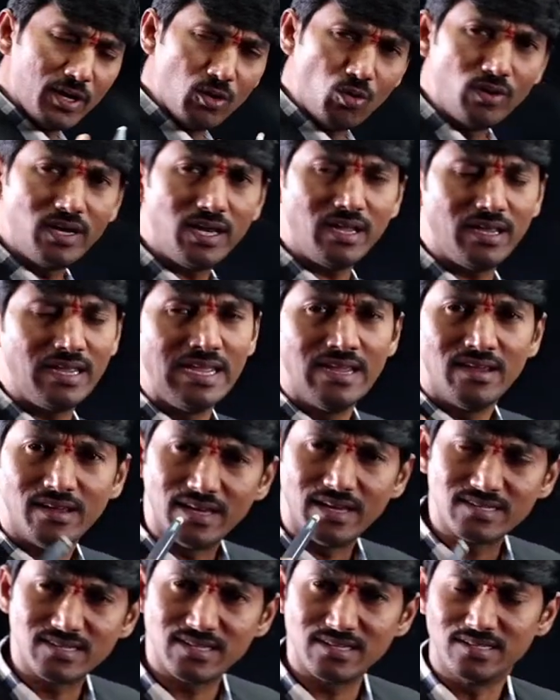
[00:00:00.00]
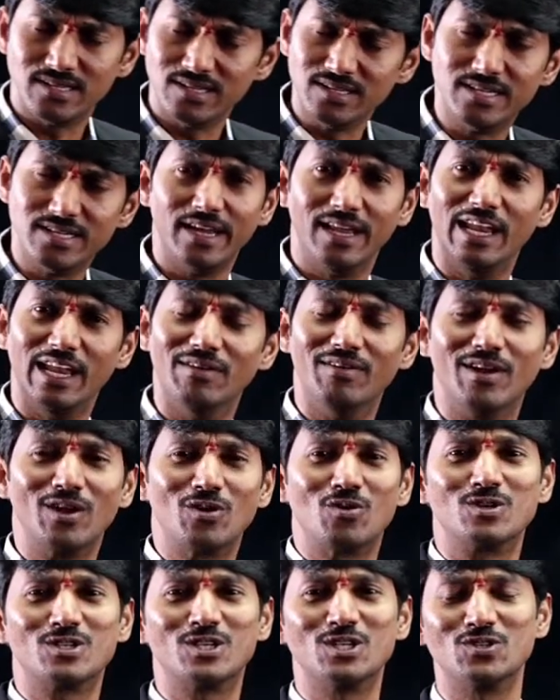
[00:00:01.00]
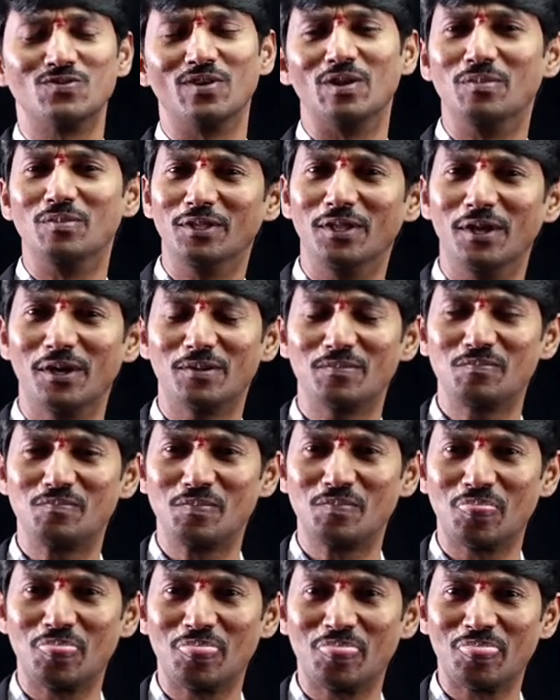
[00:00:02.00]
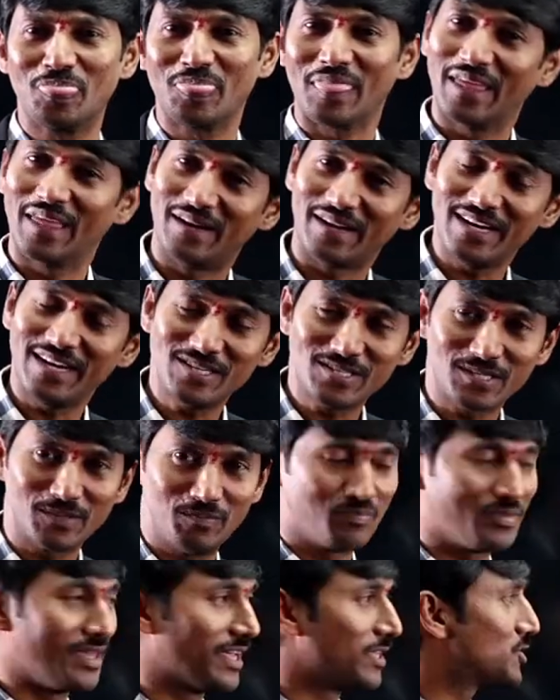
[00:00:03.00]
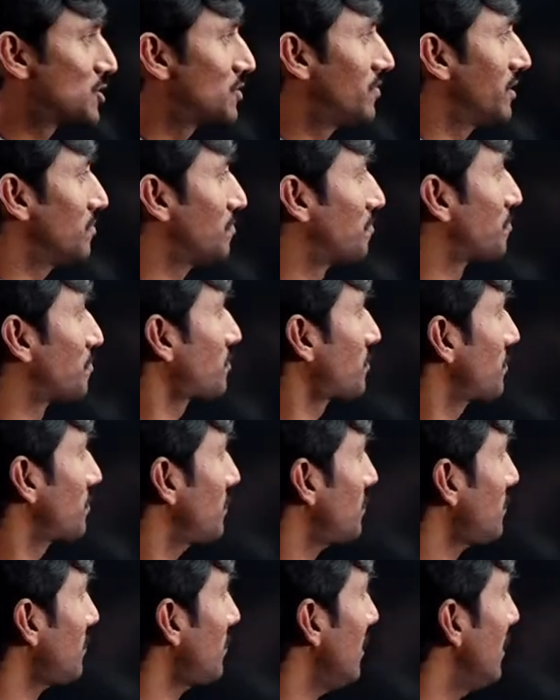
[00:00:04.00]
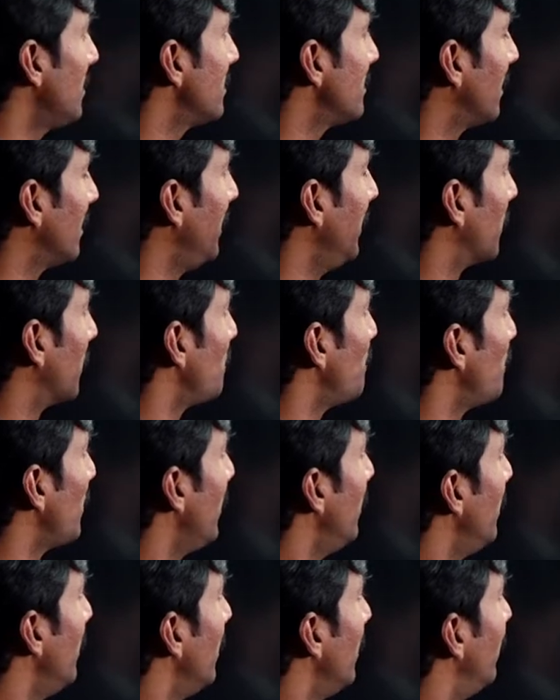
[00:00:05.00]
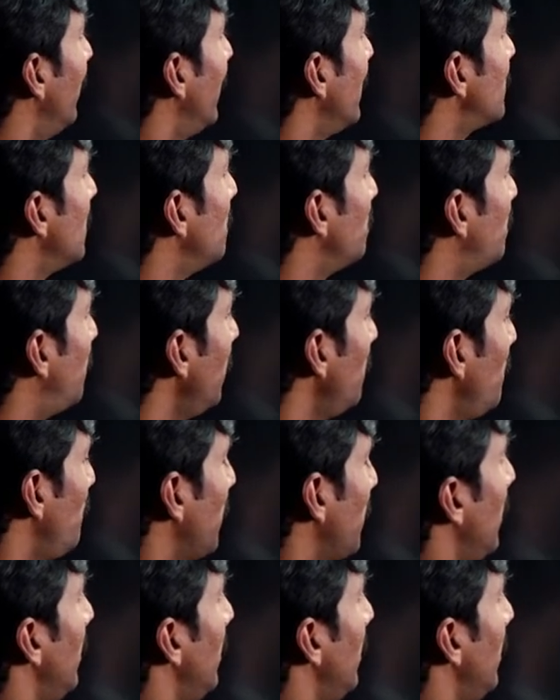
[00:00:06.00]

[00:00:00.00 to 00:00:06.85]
way only SSC JE level questions will be there. Right? Next one. Sir, here. Very simple.